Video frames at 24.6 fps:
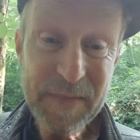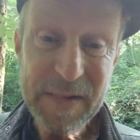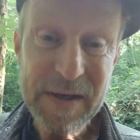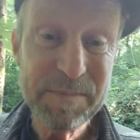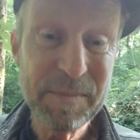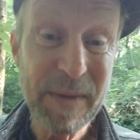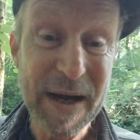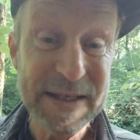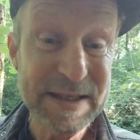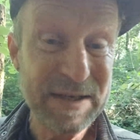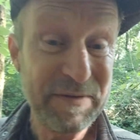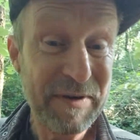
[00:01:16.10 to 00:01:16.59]

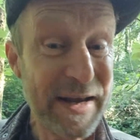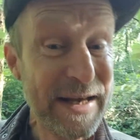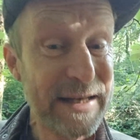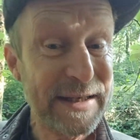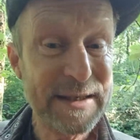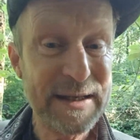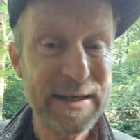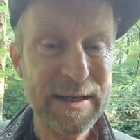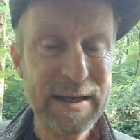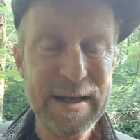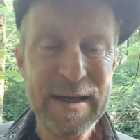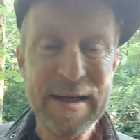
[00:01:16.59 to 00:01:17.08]
Massive
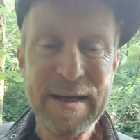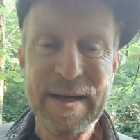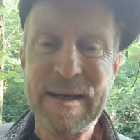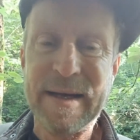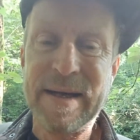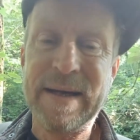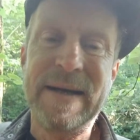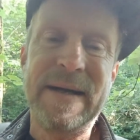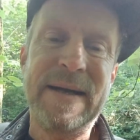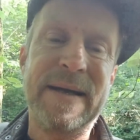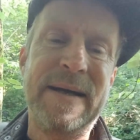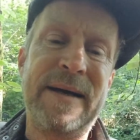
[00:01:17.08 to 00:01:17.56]
heat.
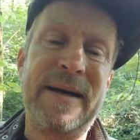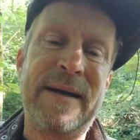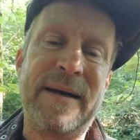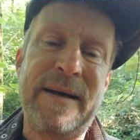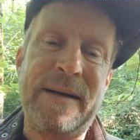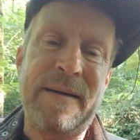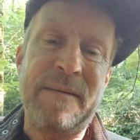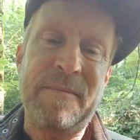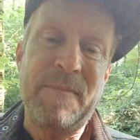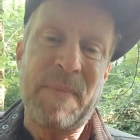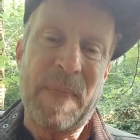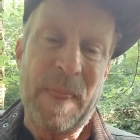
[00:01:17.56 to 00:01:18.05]

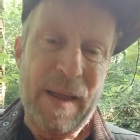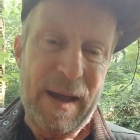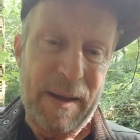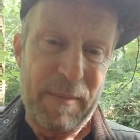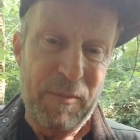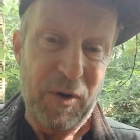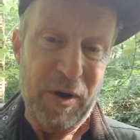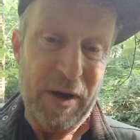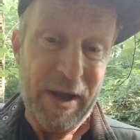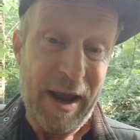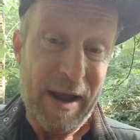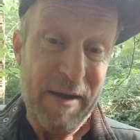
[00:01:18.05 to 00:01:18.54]
And
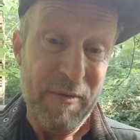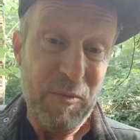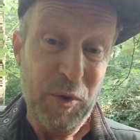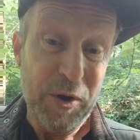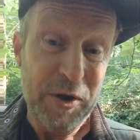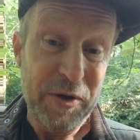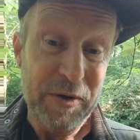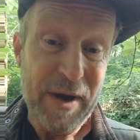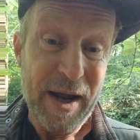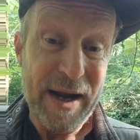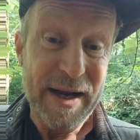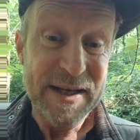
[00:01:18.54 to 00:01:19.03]
what
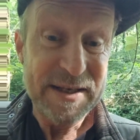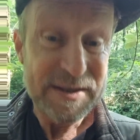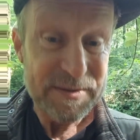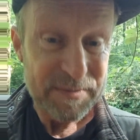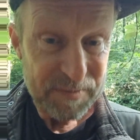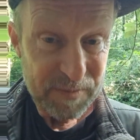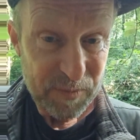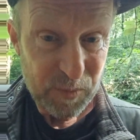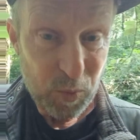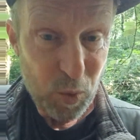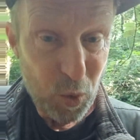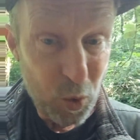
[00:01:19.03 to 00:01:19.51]
you get is
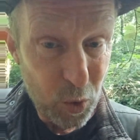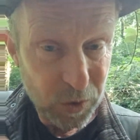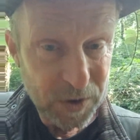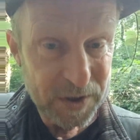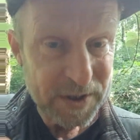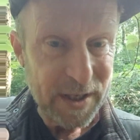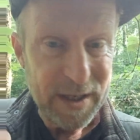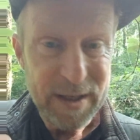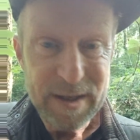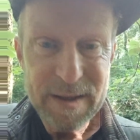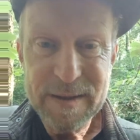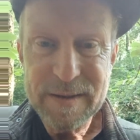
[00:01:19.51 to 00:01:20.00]

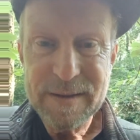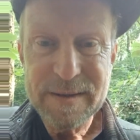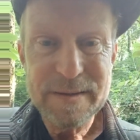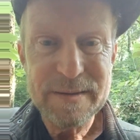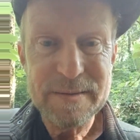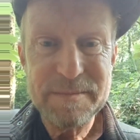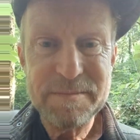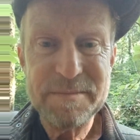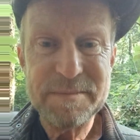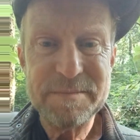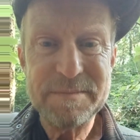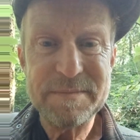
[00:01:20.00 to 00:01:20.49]
water,
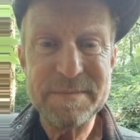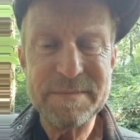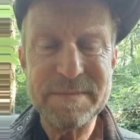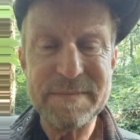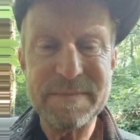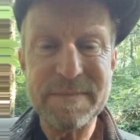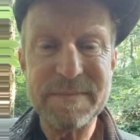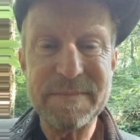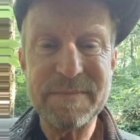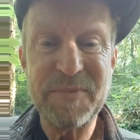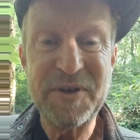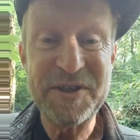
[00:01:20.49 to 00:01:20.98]

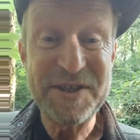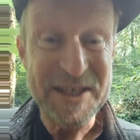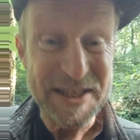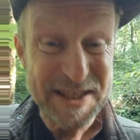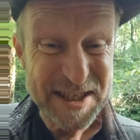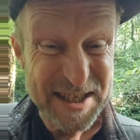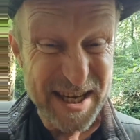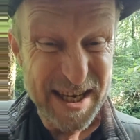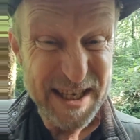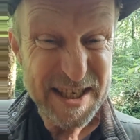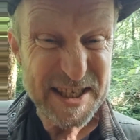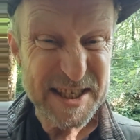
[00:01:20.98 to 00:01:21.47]
which
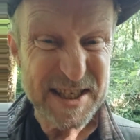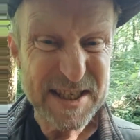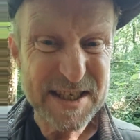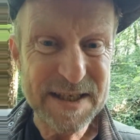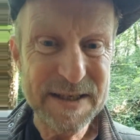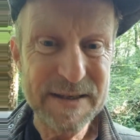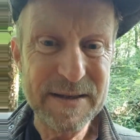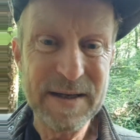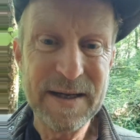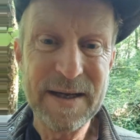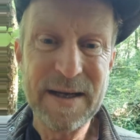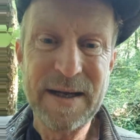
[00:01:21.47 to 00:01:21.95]
exists
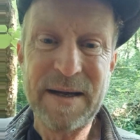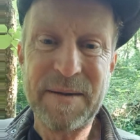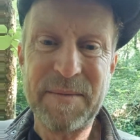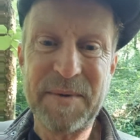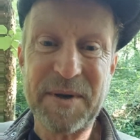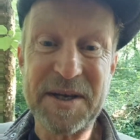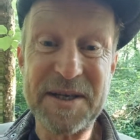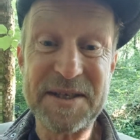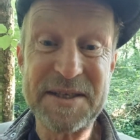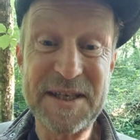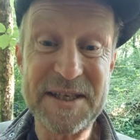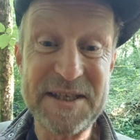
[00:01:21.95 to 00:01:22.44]

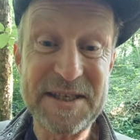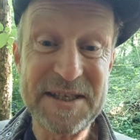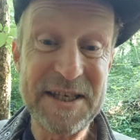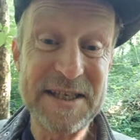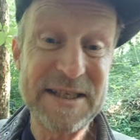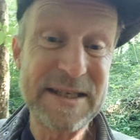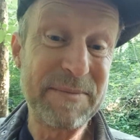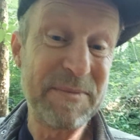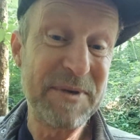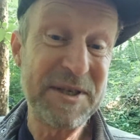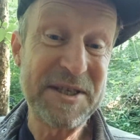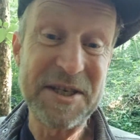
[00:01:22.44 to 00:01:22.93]
because this
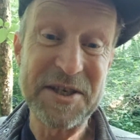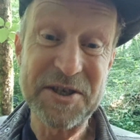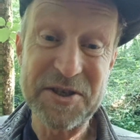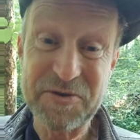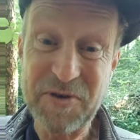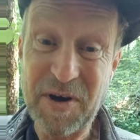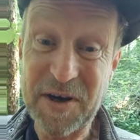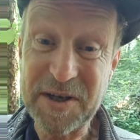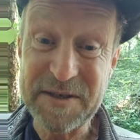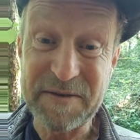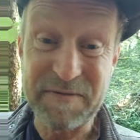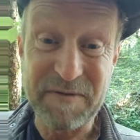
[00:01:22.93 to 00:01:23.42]
system is
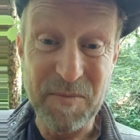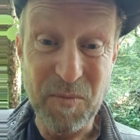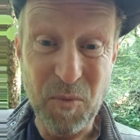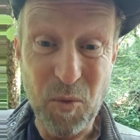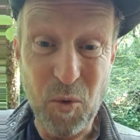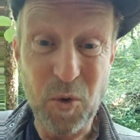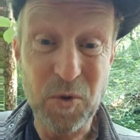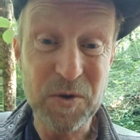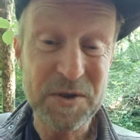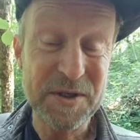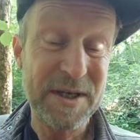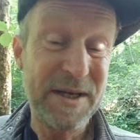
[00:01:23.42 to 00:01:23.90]
constructed from
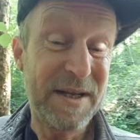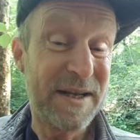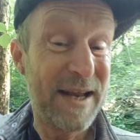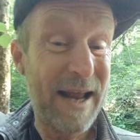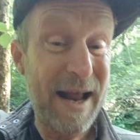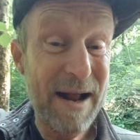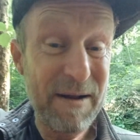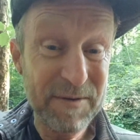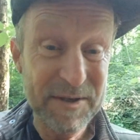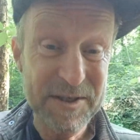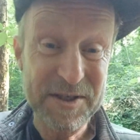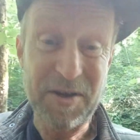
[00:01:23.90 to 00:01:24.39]
water. The
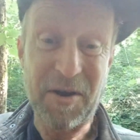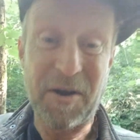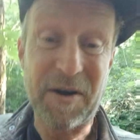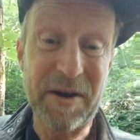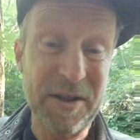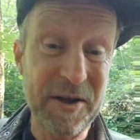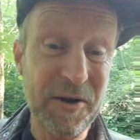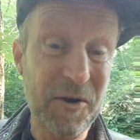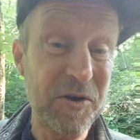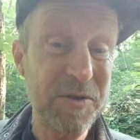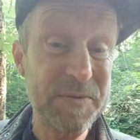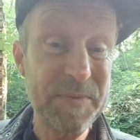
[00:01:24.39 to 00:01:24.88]
outside of
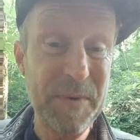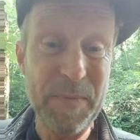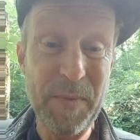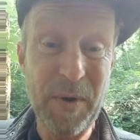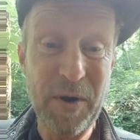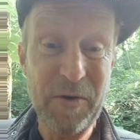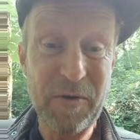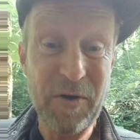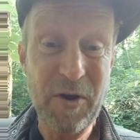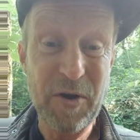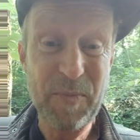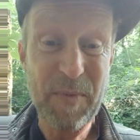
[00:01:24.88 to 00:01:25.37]
the cosmic
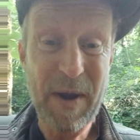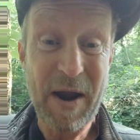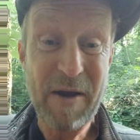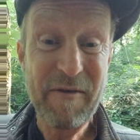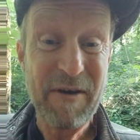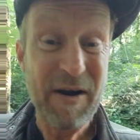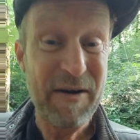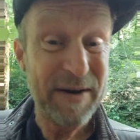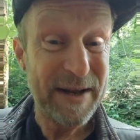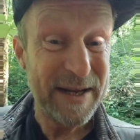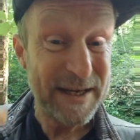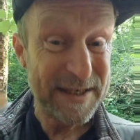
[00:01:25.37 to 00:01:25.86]
microwave
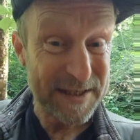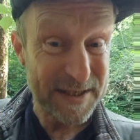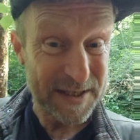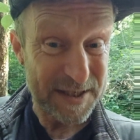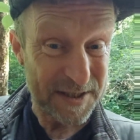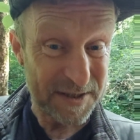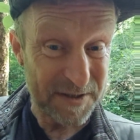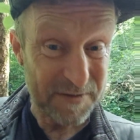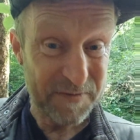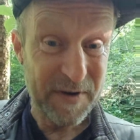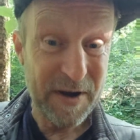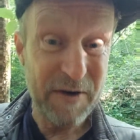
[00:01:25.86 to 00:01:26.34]
background is a
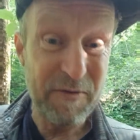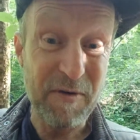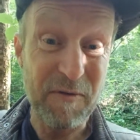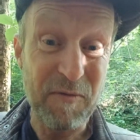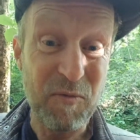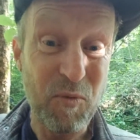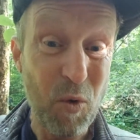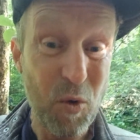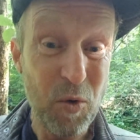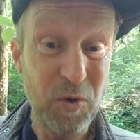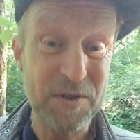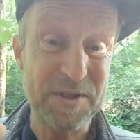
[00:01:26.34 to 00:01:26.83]
sphere
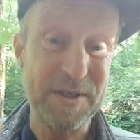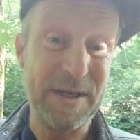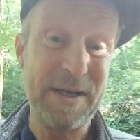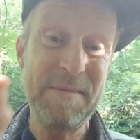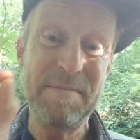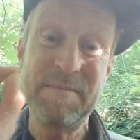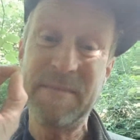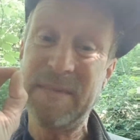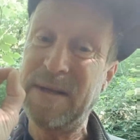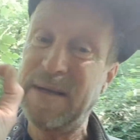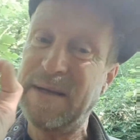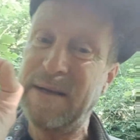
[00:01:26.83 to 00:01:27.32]
of water,
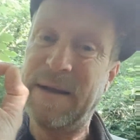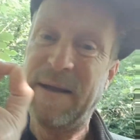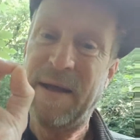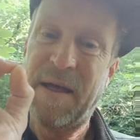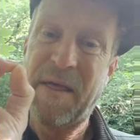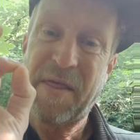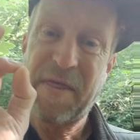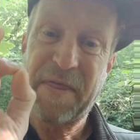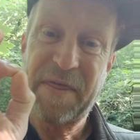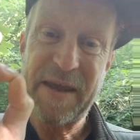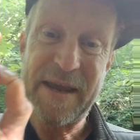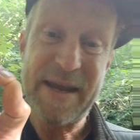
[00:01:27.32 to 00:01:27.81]

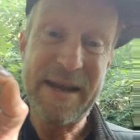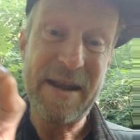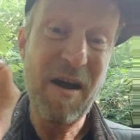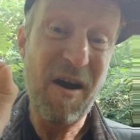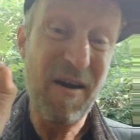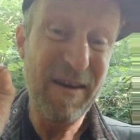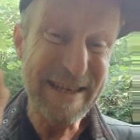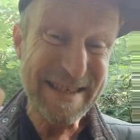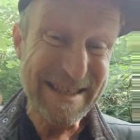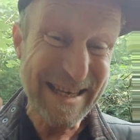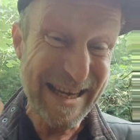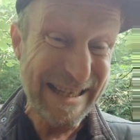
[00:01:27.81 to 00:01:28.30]
thin,
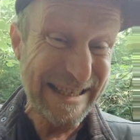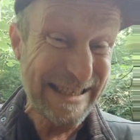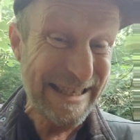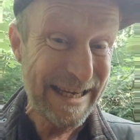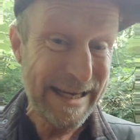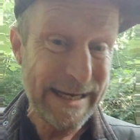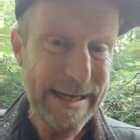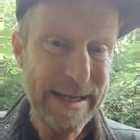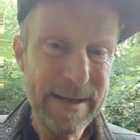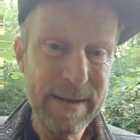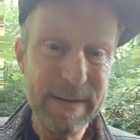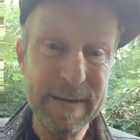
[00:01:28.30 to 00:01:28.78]
ice
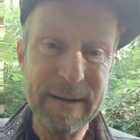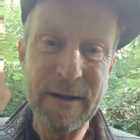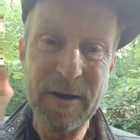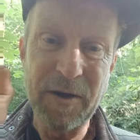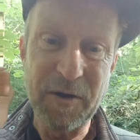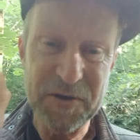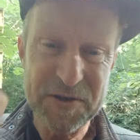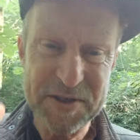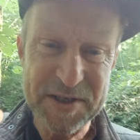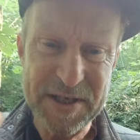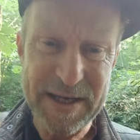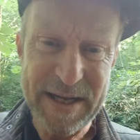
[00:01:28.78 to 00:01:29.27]
18,
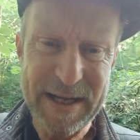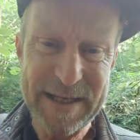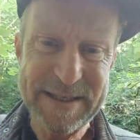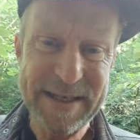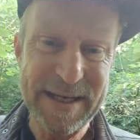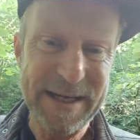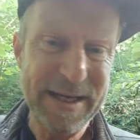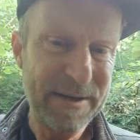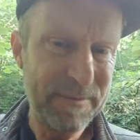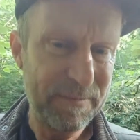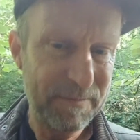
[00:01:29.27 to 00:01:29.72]
austenitic.